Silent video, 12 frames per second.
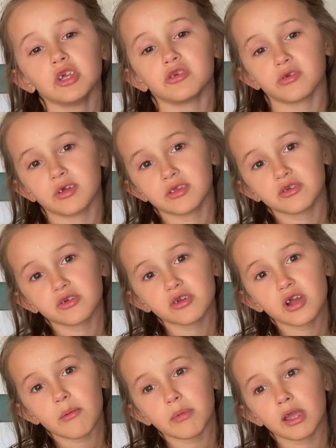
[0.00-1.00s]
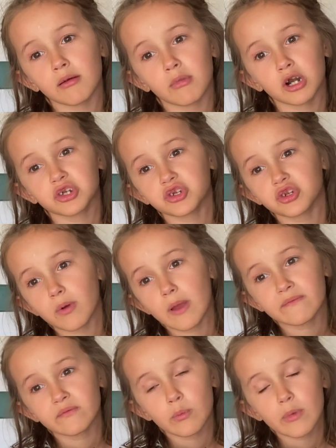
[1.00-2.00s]
So he answered, coming, and marched away
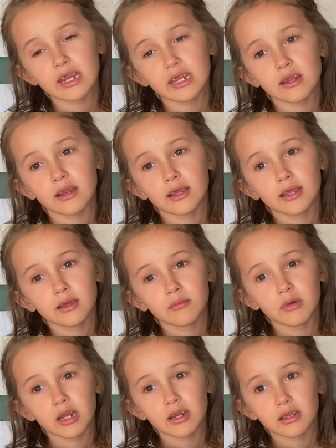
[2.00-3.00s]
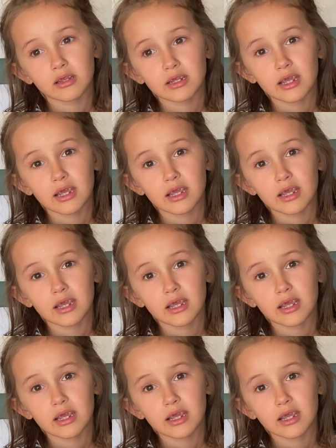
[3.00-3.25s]
for many a night and many a day.